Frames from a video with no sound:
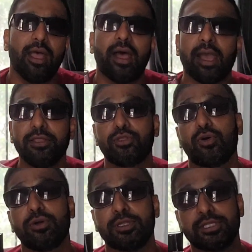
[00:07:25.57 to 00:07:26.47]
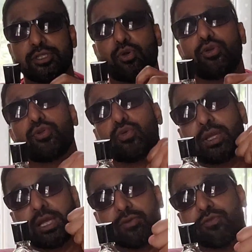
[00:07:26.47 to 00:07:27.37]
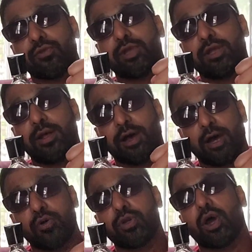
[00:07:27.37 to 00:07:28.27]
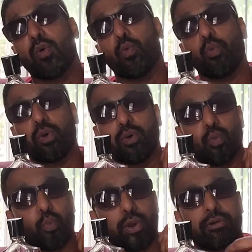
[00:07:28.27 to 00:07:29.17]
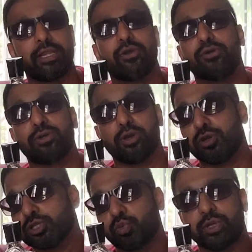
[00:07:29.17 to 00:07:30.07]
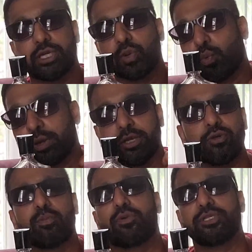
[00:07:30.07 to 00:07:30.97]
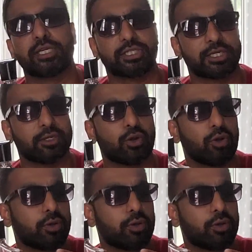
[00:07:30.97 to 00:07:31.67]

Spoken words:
I thought this is going to give out a very good longevity, very good projection.